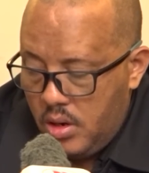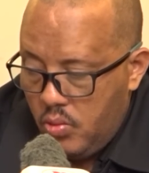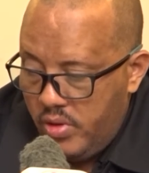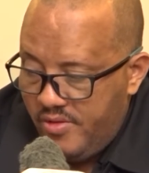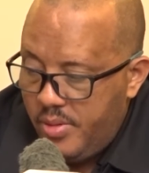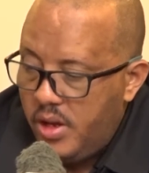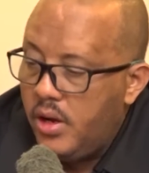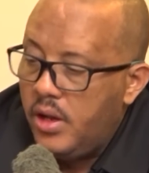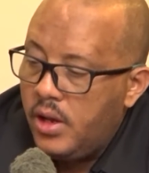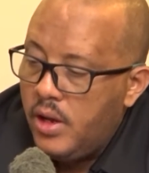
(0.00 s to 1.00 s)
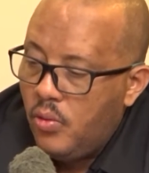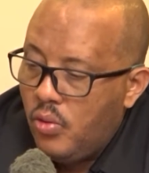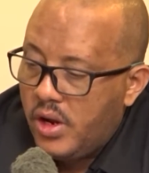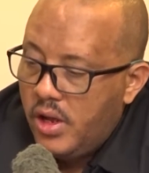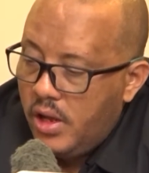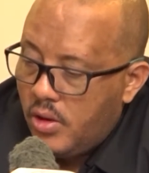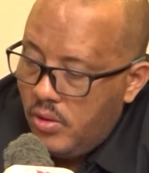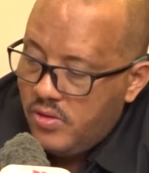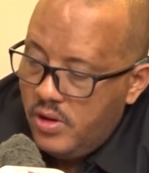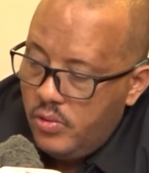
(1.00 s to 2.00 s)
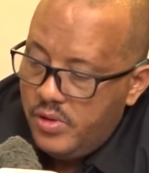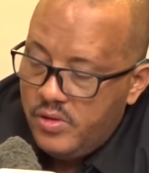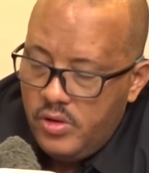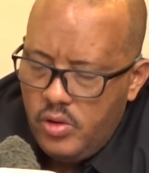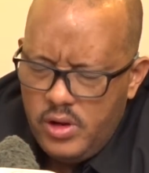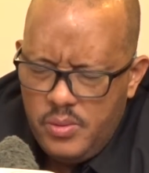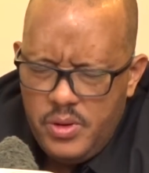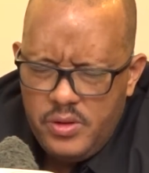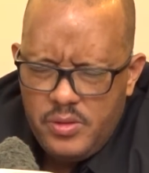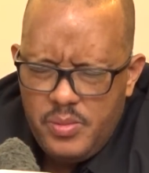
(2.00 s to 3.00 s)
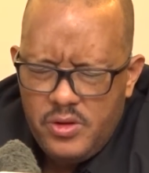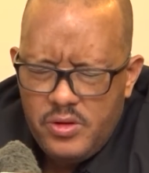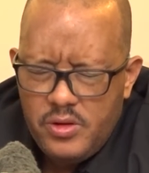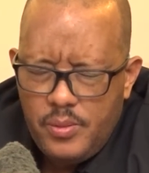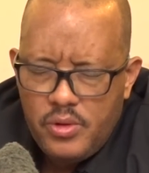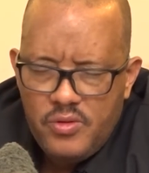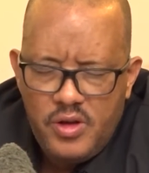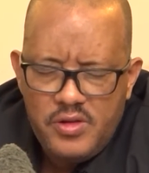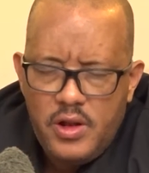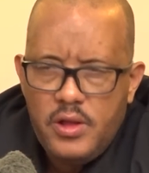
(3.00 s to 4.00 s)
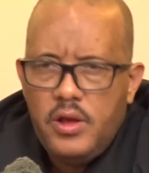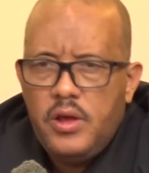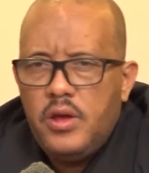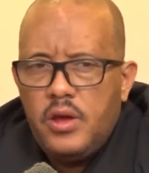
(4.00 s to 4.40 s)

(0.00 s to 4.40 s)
we've been working closely with UNDP's Peace Support Facility